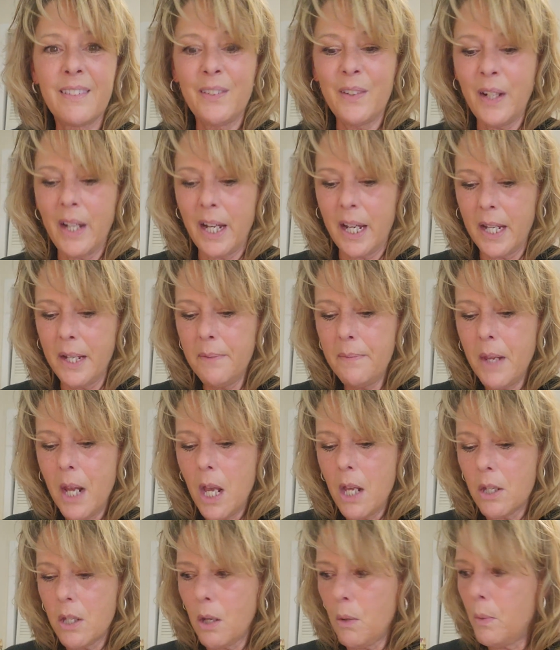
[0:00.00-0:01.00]
Okay,
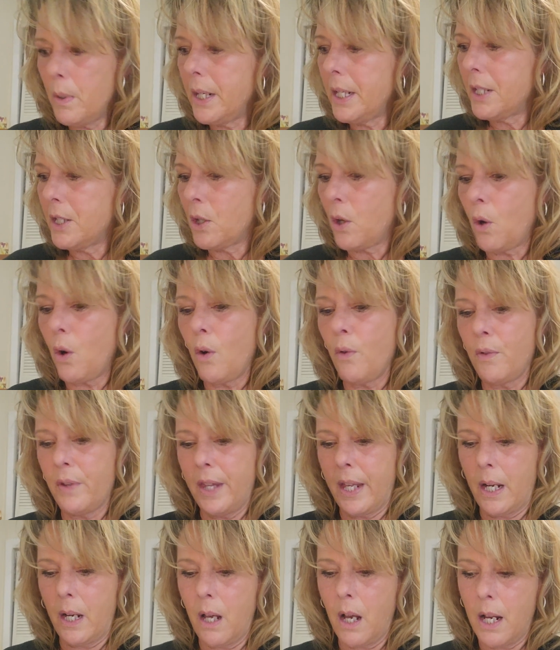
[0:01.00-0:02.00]
so I wanted to go over
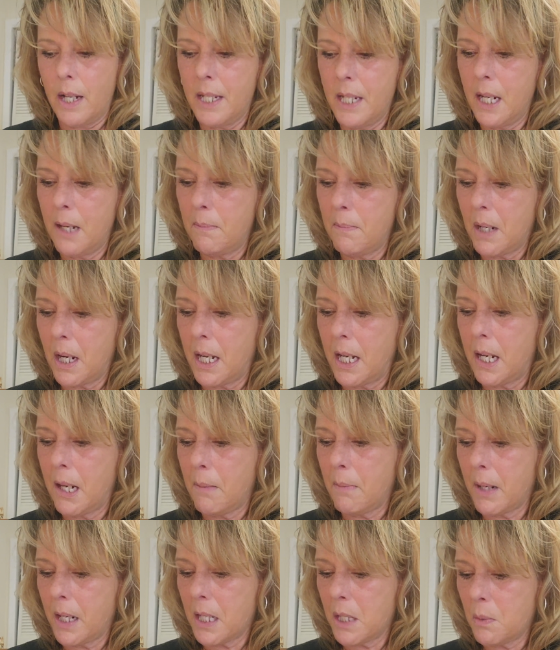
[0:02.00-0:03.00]
that high team
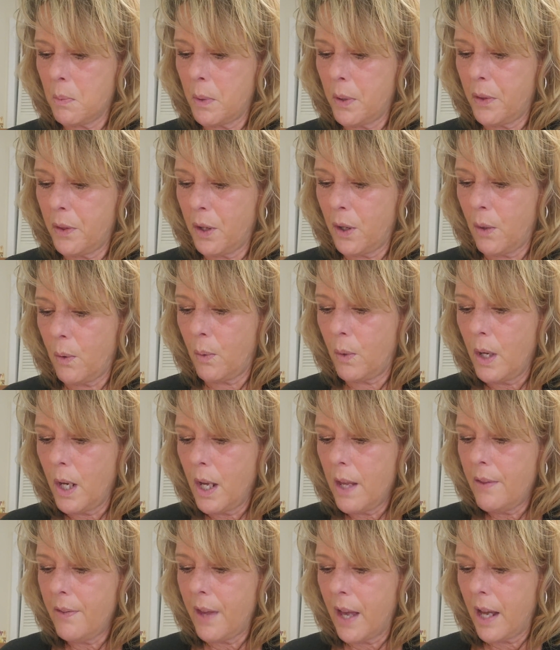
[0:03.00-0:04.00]
dynamics with you.
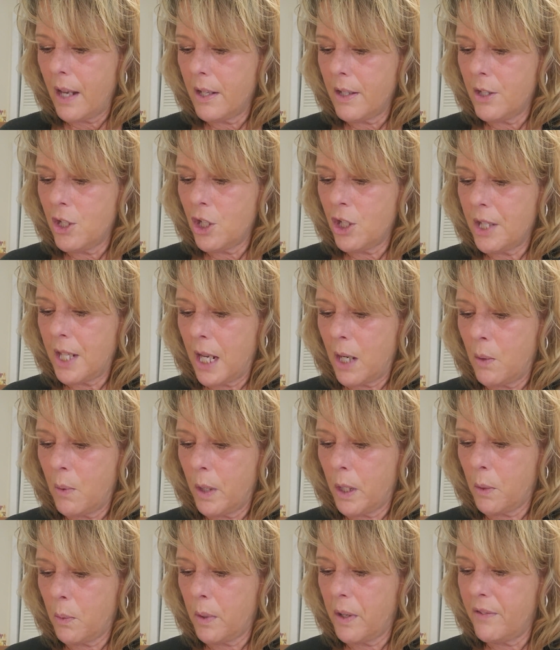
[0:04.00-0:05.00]
That
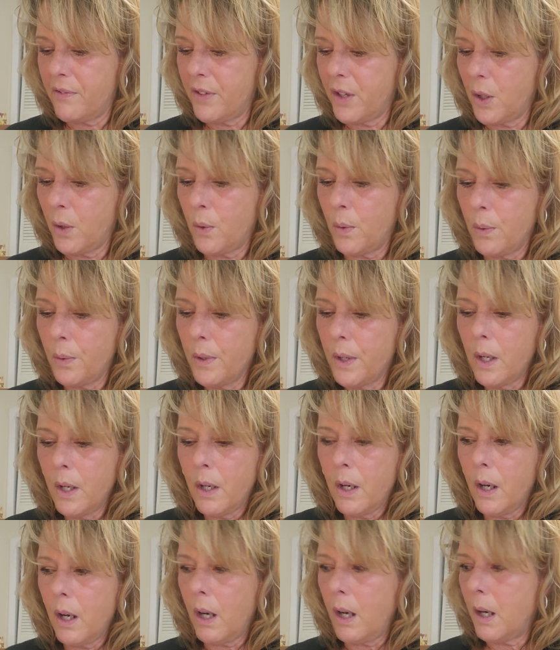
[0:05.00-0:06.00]
quick review.
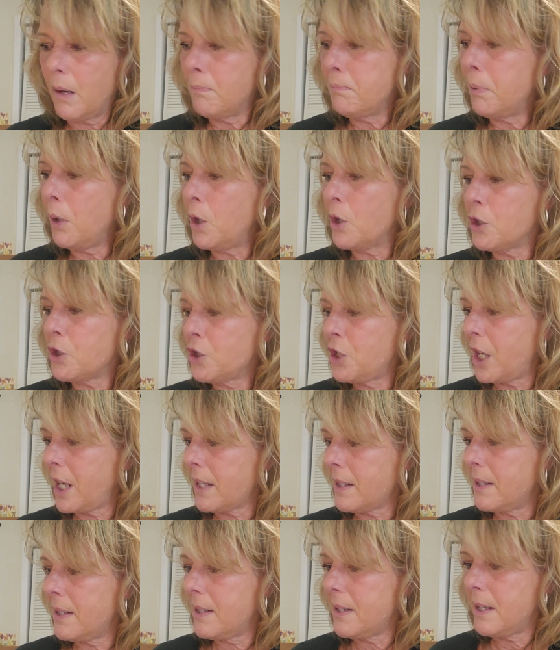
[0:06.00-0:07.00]
Pulse
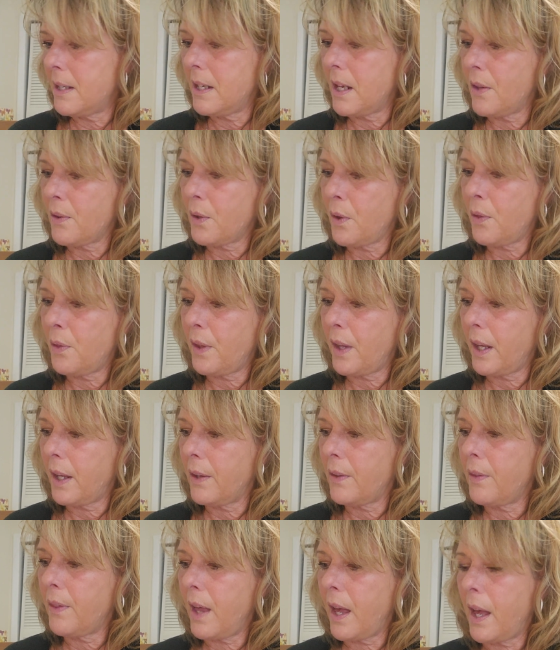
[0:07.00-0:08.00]
checks is another
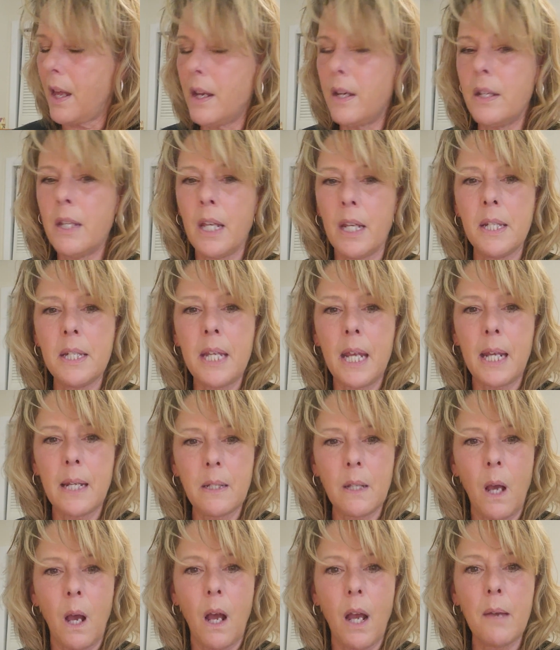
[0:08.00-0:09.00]
thing that can take
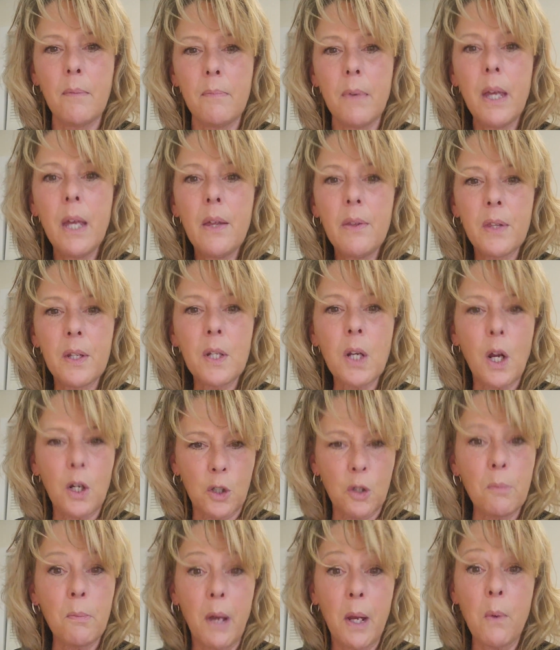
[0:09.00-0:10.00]
time. The
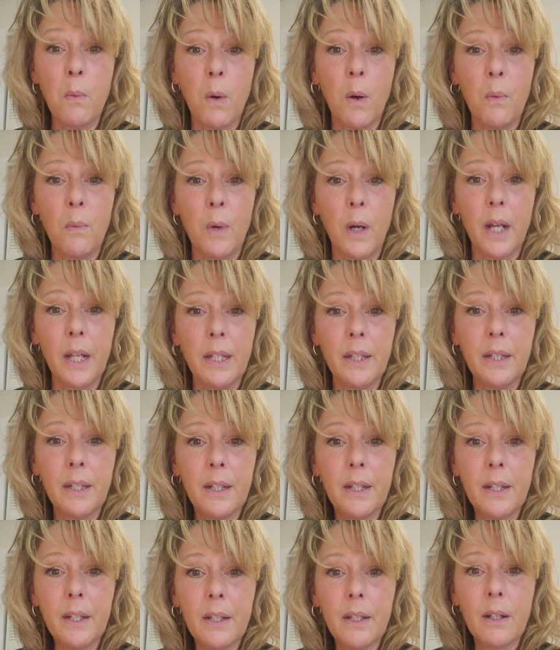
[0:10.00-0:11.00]
doctor might want one.
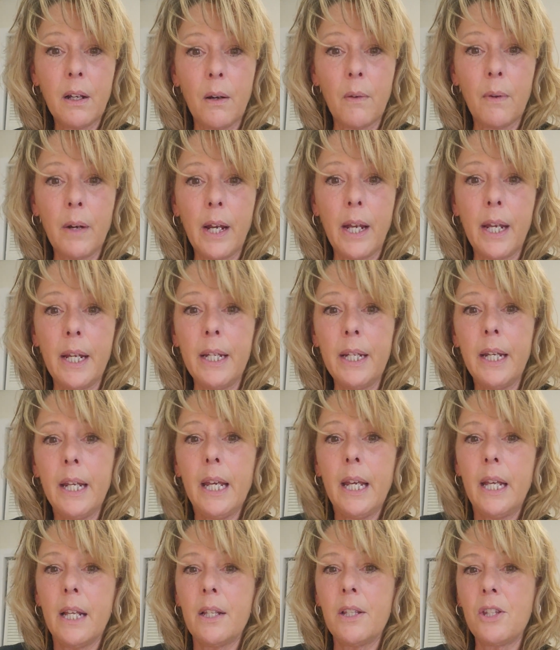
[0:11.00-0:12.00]
All right,
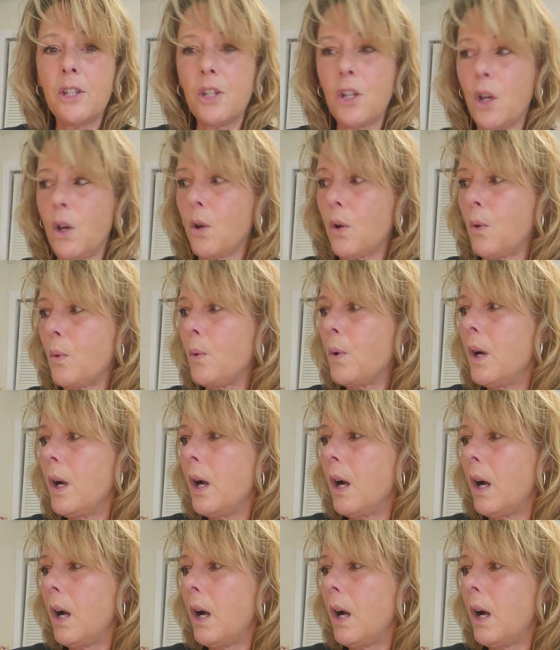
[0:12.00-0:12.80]
and so